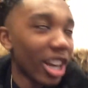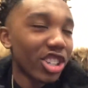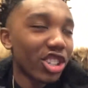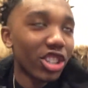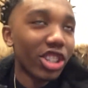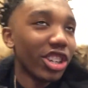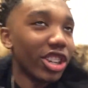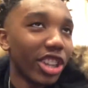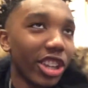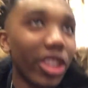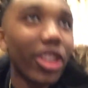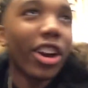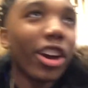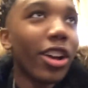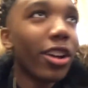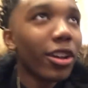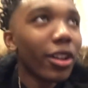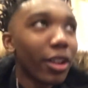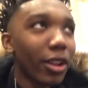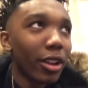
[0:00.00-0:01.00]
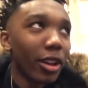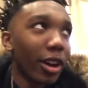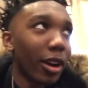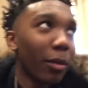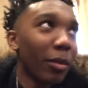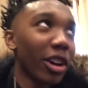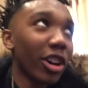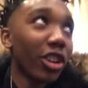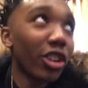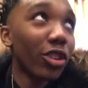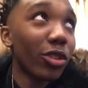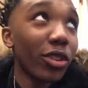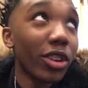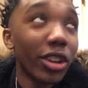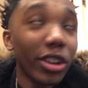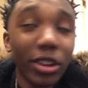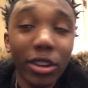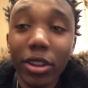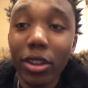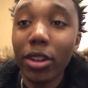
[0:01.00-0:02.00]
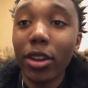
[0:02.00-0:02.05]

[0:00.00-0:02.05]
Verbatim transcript: I shouldn't have did that. I'm not gonna do it again.